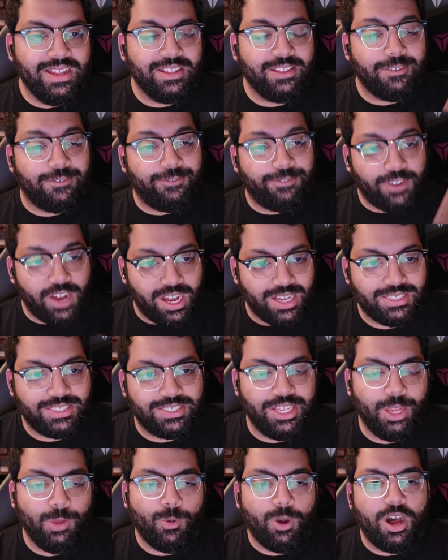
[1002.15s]
The
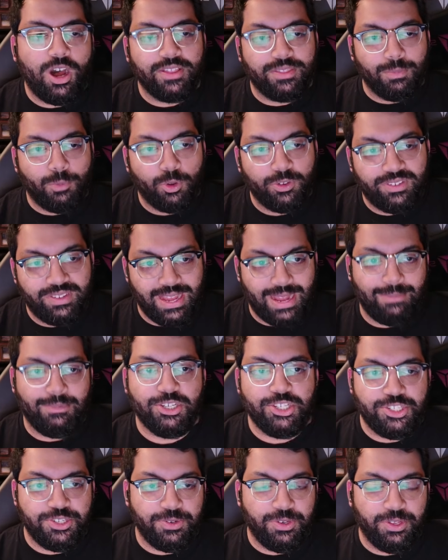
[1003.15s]
faster you are, the more
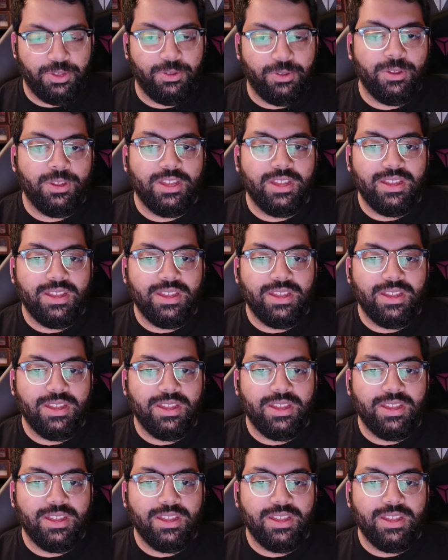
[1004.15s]
damage you do.